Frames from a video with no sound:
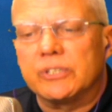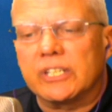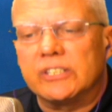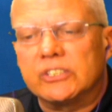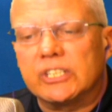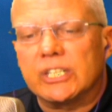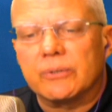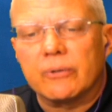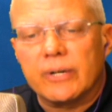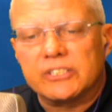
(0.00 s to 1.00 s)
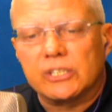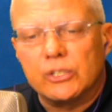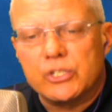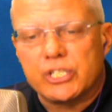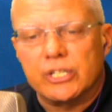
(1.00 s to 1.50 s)
to consider a
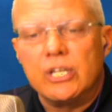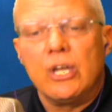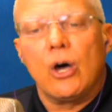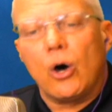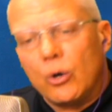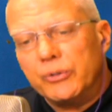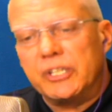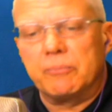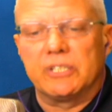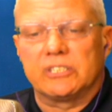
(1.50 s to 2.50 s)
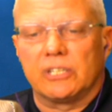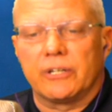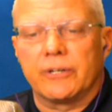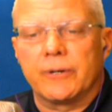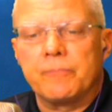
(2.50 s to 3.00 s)
resolution holding Miz
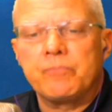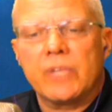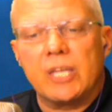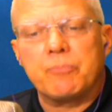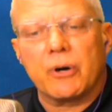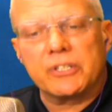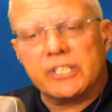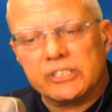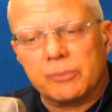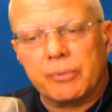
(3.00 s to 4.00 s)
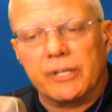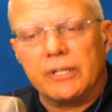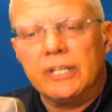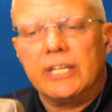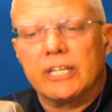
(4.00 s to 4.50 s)
Lerner, a participant,
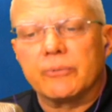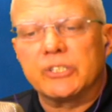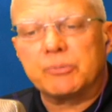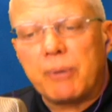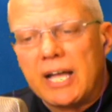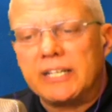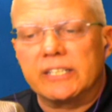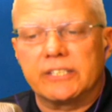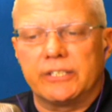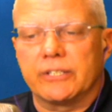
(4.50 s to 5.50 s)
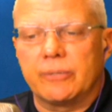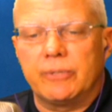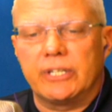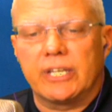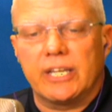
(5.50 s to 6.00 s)
in responding to your
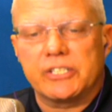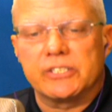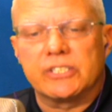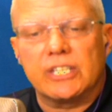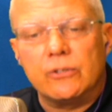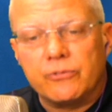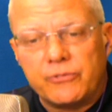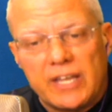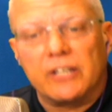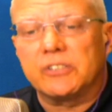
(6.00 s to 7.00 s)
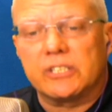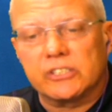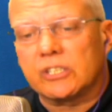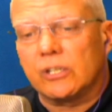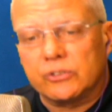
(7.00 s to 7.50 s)
communications that you failed to
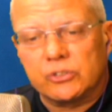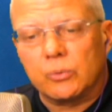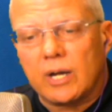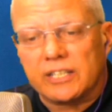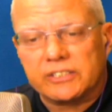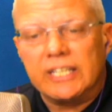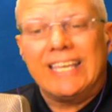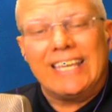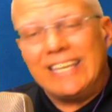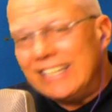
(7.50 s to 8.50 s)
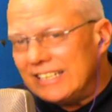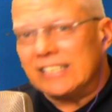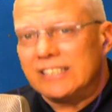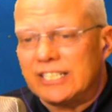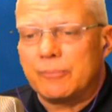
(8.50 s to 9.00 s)
disclose to us in
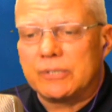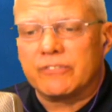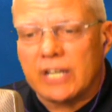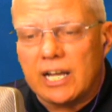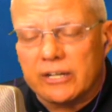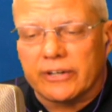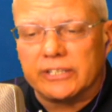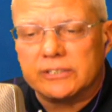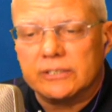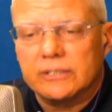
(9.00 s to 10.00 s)
contempt of Congress,